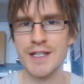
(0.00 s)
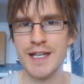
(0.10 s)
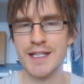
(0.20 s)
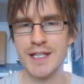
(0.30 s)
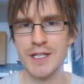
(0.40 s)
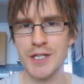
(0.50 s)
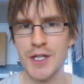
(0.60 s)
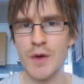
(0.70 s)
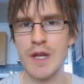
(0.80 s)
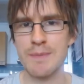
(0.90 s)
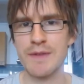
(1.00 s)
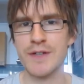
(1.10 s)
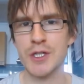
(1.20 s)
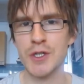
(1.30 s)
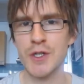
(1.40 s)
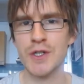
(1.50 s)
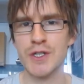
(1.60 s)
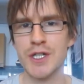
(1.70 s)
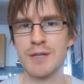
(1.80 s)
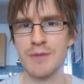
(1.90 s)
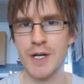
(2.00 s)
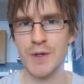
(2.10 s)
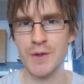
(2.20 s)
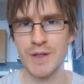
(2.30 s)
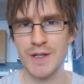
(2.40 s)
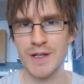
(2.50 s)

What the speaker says: data should only be the short-term goal.